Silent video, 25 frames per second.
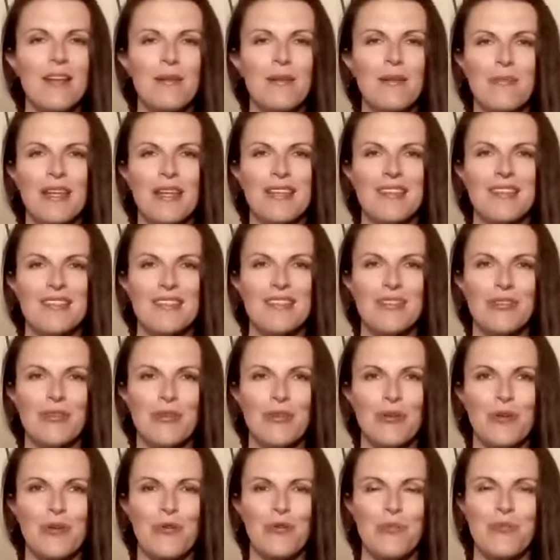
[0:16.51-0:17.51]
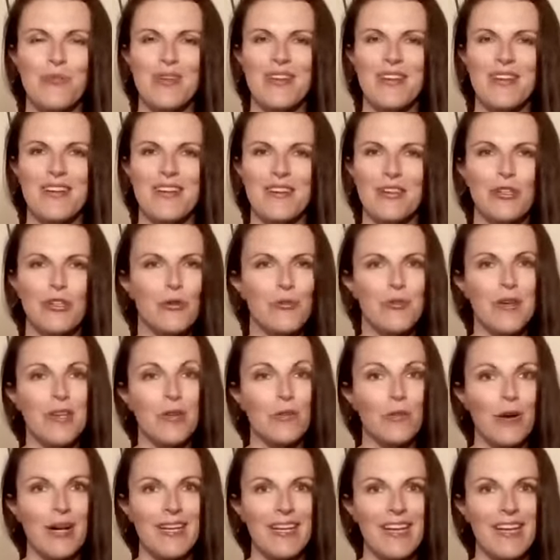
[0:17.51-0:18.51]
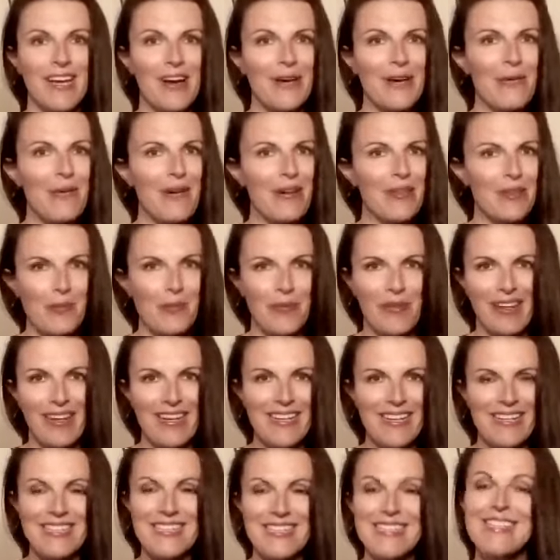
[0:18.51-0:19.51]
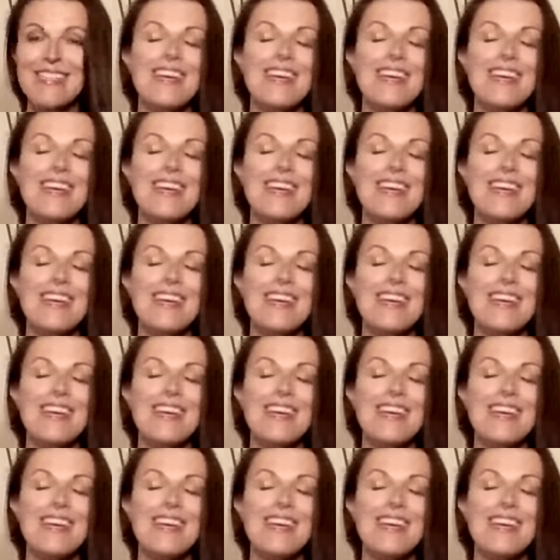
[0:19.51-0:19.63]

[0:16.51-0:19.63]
it means to be a human right now on the planet,